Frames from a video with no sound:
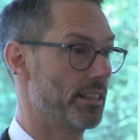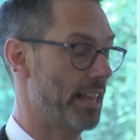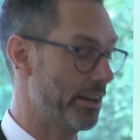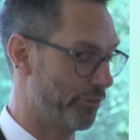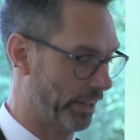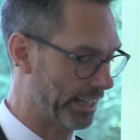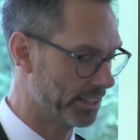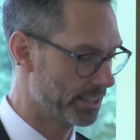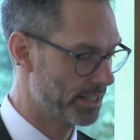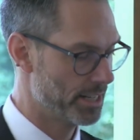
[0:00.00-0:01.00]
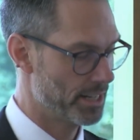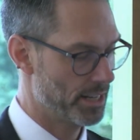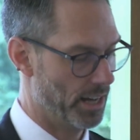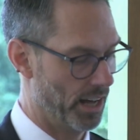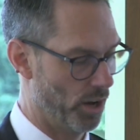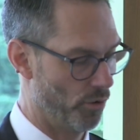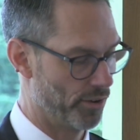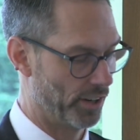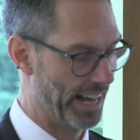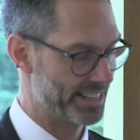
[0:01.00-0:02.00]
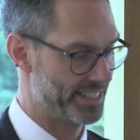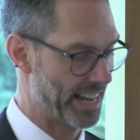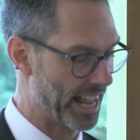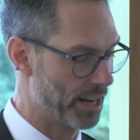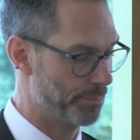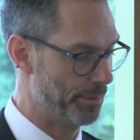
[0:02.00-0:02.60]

Thankfully, uh, over the last decade,